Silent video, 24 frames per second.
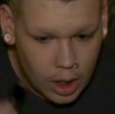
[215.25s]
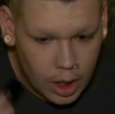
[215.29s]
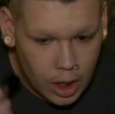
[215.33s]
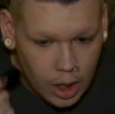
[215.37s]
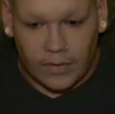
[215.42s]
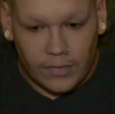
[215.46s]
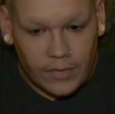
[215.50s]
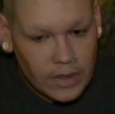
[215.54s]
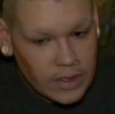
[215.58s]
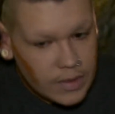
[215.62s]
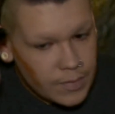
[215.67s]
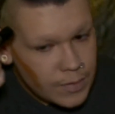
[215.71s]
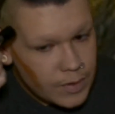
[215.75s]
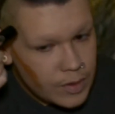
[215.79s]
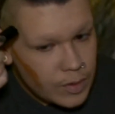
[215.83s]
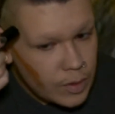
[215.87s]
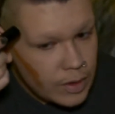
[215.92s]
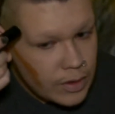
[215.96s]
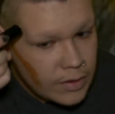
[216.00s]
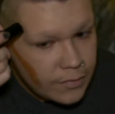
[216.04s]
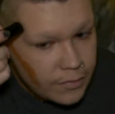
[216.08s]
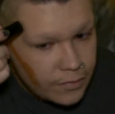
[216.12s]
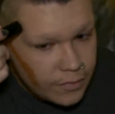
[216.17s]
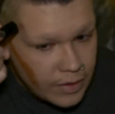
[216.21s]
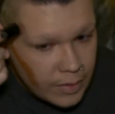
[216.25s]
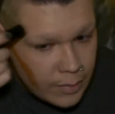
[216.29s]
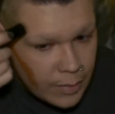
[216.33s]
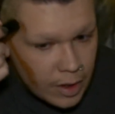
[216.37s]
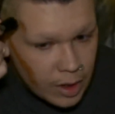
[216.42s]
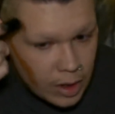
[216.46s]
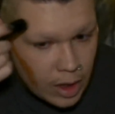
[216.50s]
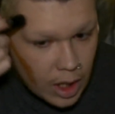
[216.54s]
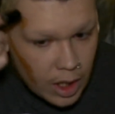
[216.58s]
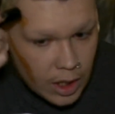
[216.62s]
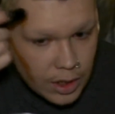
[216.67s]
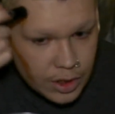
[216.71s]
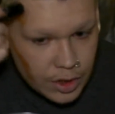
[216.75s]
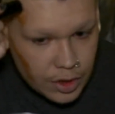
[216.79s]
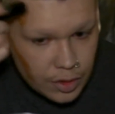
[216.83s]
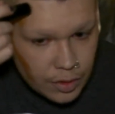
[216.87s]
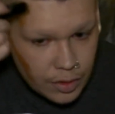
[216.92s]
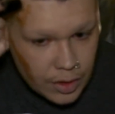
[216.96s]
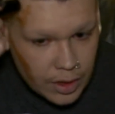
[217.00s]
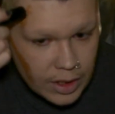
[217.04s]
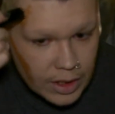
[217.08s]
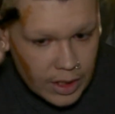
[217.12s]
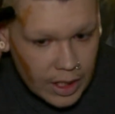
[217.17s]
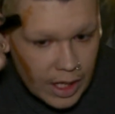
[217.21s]
The difference between female
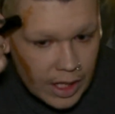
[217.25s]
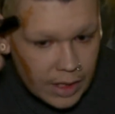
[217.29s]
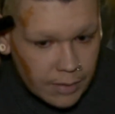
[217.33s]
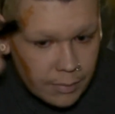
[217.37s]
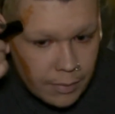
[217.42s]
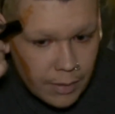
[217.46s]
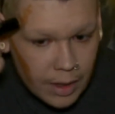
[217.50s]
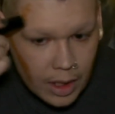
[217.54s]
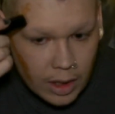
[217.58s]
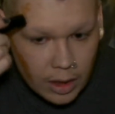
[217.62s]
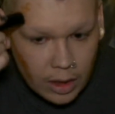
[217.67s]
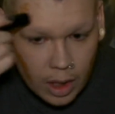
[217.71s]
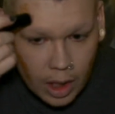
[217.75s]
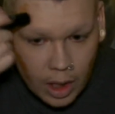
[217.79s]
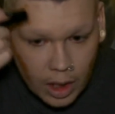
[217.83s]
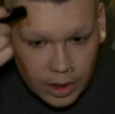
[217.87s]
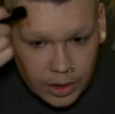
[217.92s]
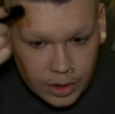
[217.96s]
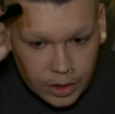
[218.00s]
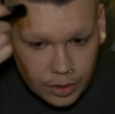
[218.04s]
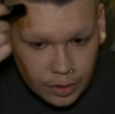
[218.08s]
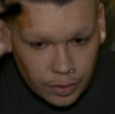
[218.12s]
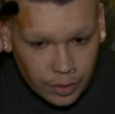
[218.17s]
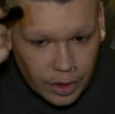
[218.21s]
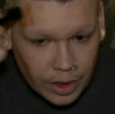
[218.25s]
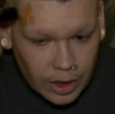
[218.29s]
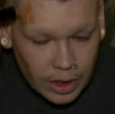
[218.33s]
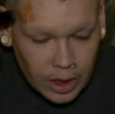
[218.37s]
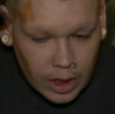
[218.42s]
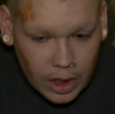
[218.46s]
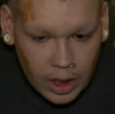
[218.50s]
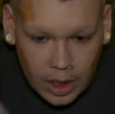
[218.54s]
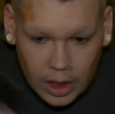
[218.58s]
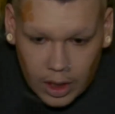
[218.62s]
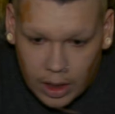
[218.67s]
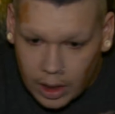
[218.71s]
contouring and male contouring